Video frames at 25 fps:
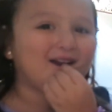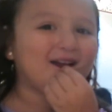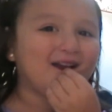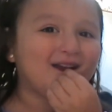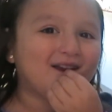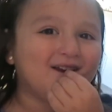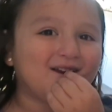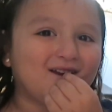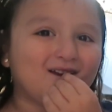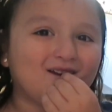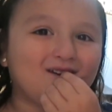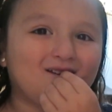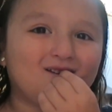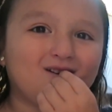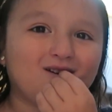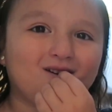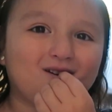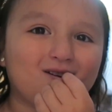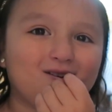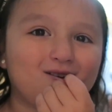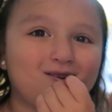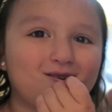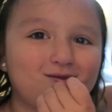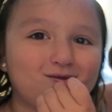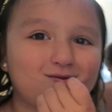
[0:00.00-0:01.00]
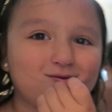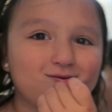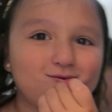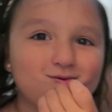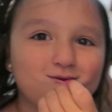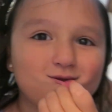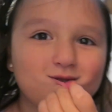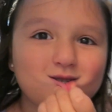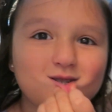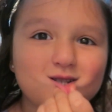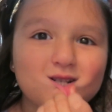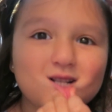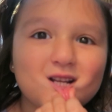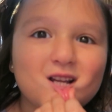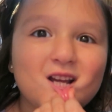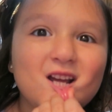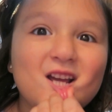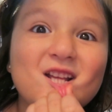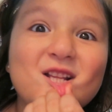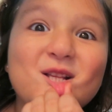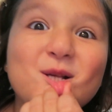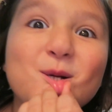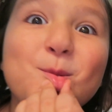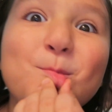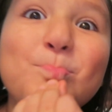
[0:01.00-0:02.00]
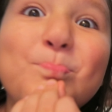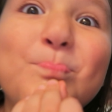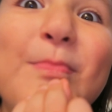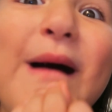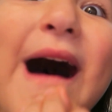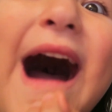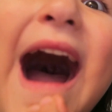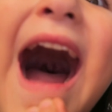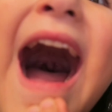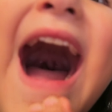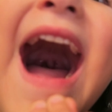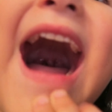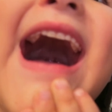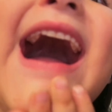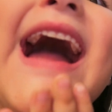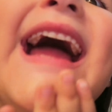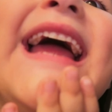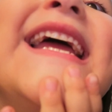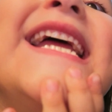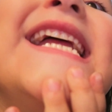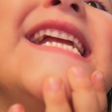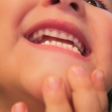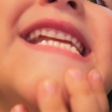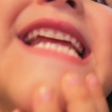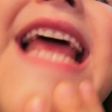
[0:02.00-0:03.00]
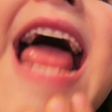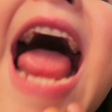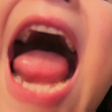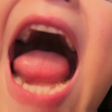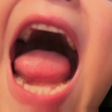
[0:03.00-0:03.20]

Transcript: day. What's my day? It's my day.